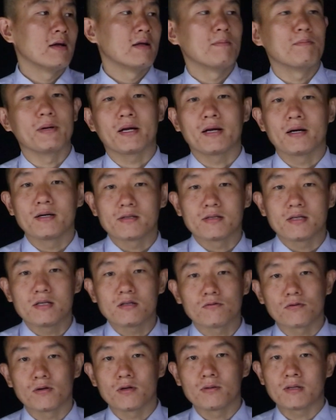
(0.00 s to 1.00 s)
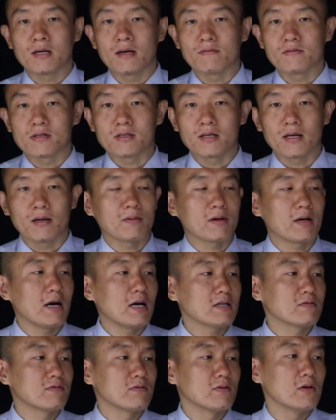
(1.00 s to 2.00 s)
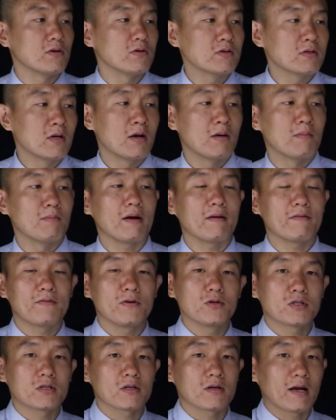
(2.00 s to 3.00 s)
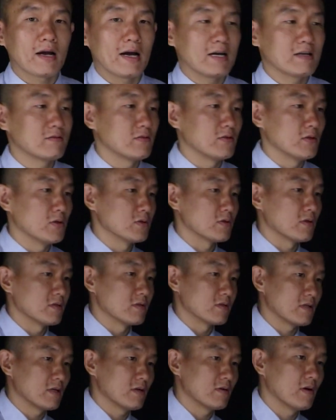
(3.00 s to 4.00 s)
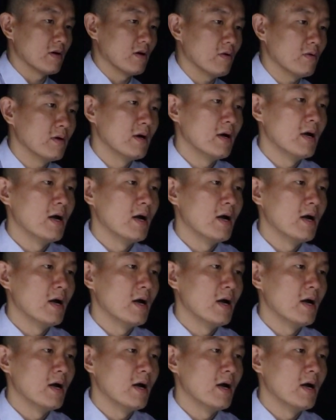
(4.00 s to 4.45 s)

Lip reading: Because these firms have the same cash flows, my future cash flows are zero.